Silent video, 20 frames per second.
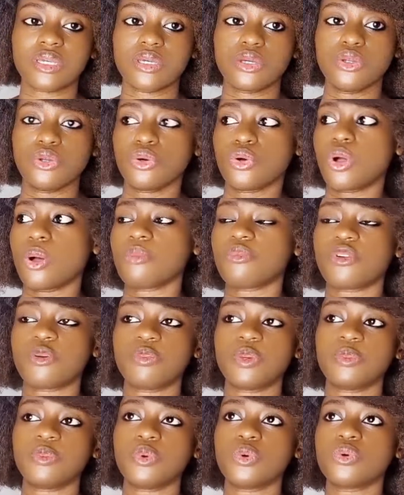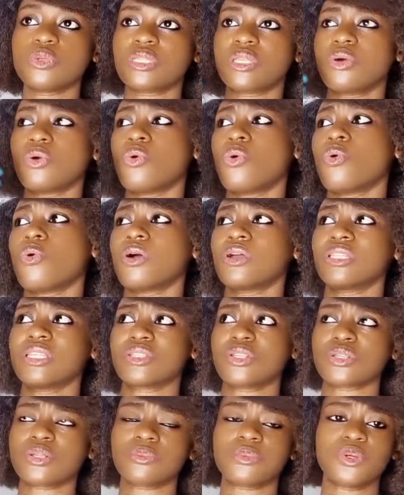you know, come for people who say, oh, they
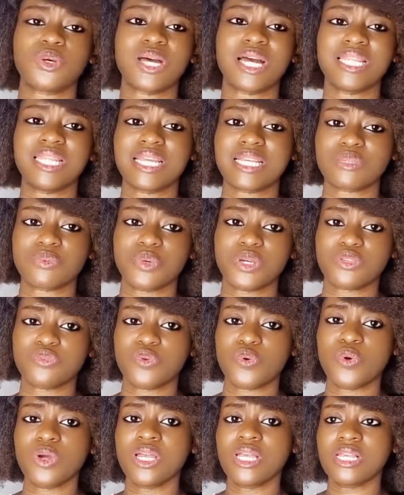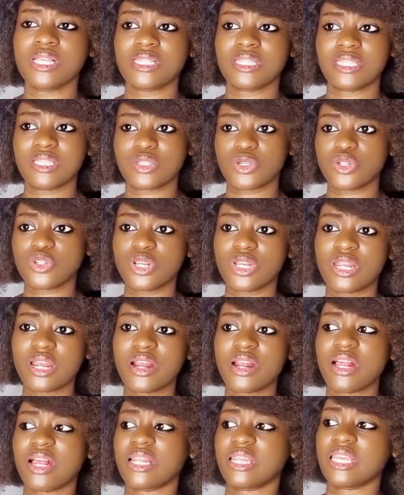saw something on AliExpress for 600
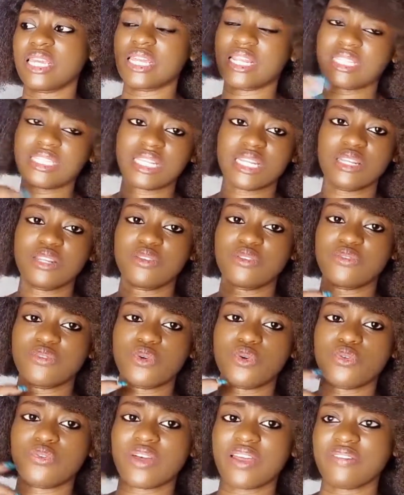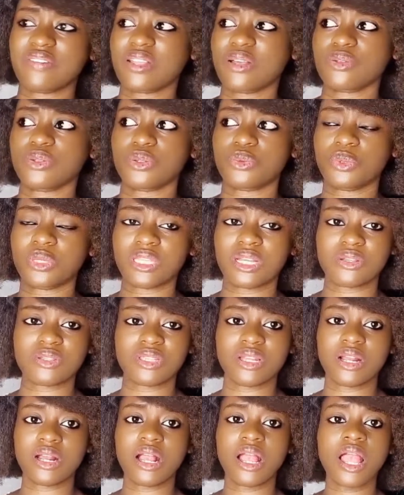naira and here they're selling it for 5,000,
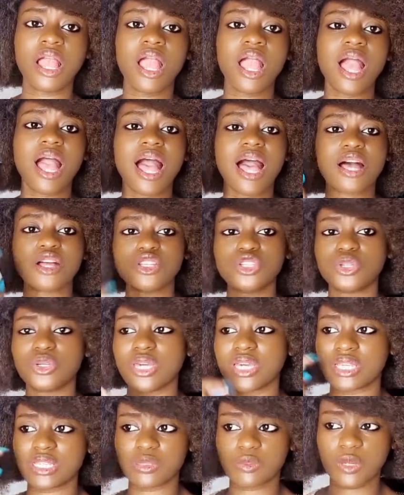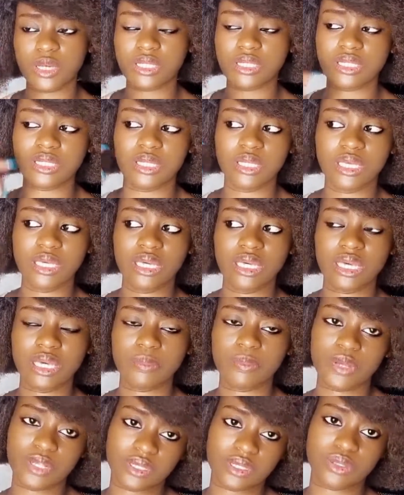3,000 naira. How do you expect the
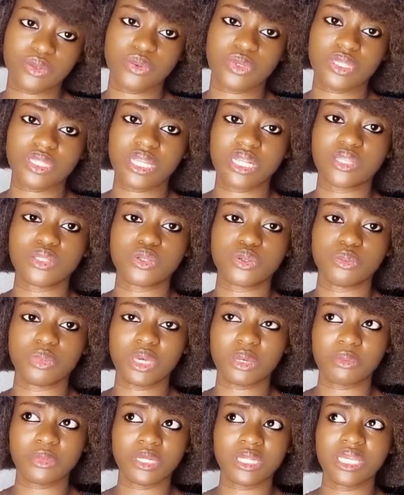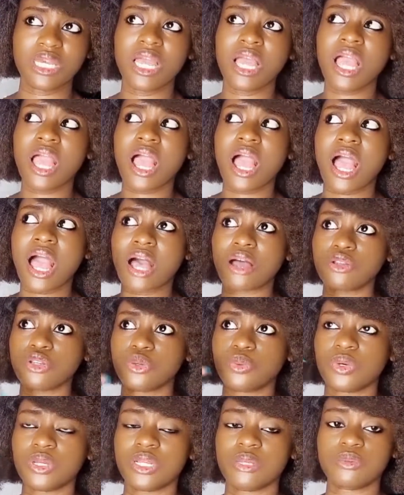person who is selling to make money? How do
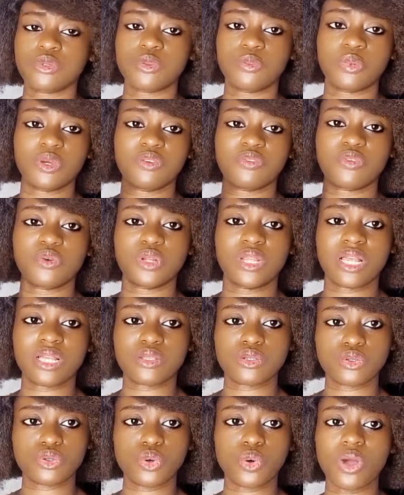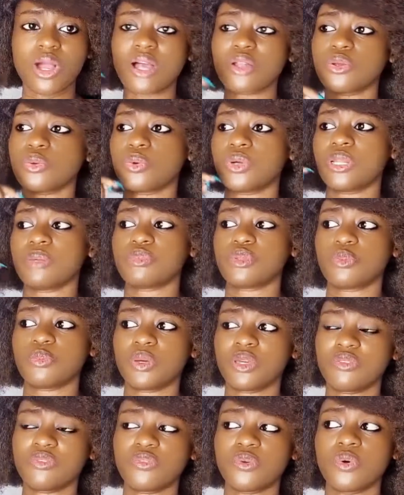you want them to pay for their store? How do you want them to
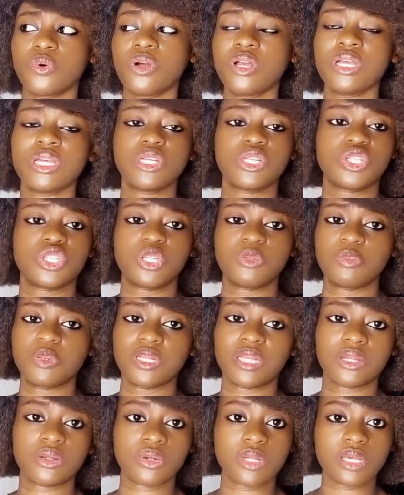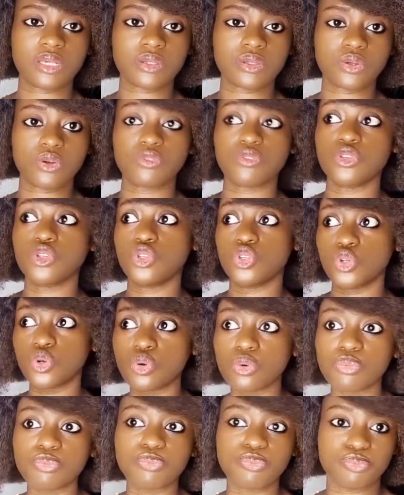pay for shipping and all that stuff?
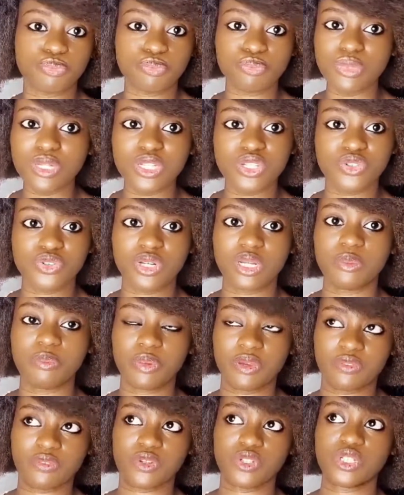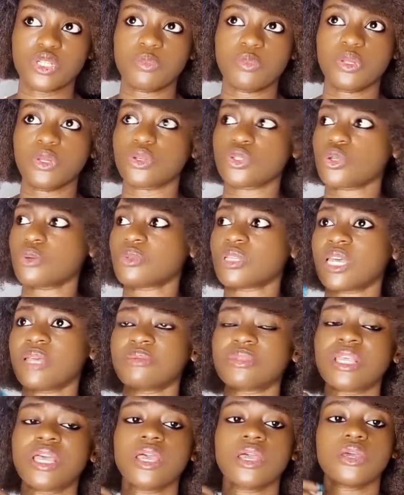You literally pay for shipping, or
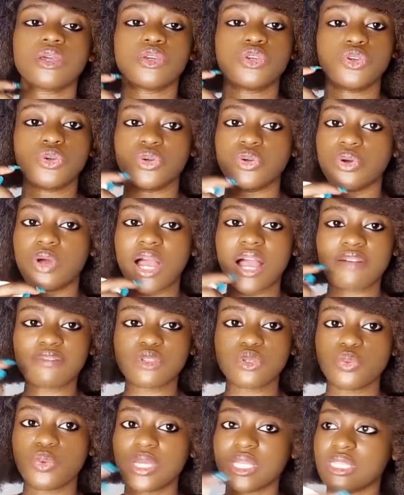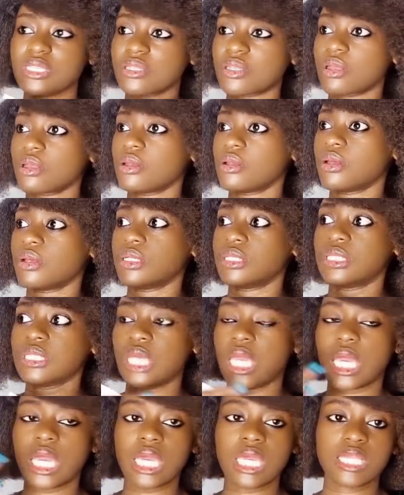sometimes you have to wait
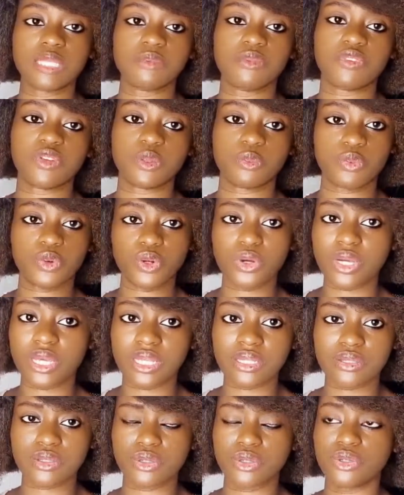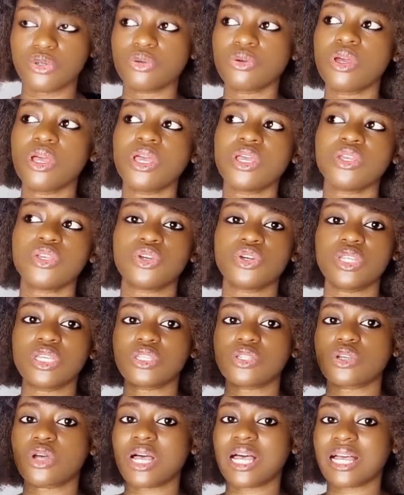days before the product gets to you. You
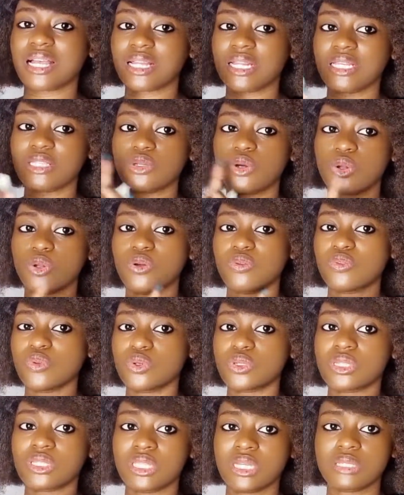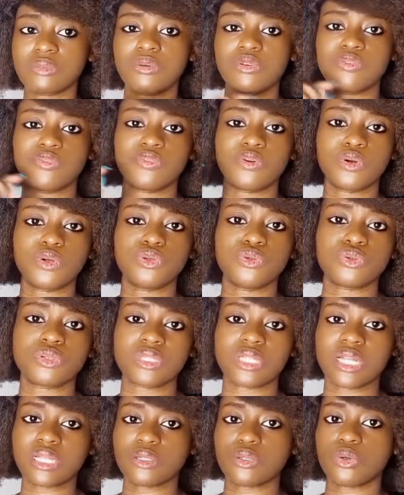need to calculate all of those things before you
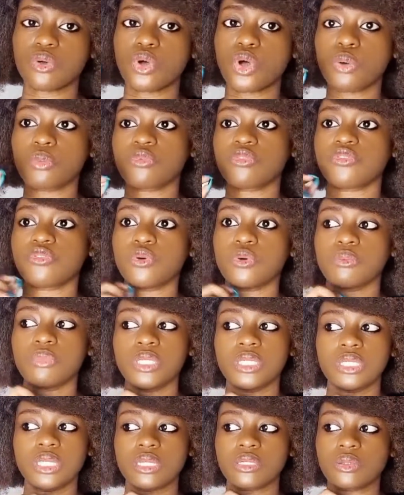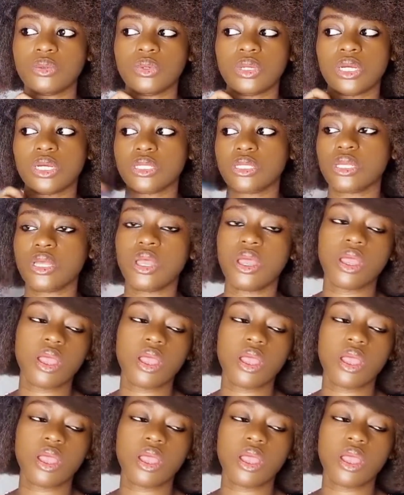start to come for business owners.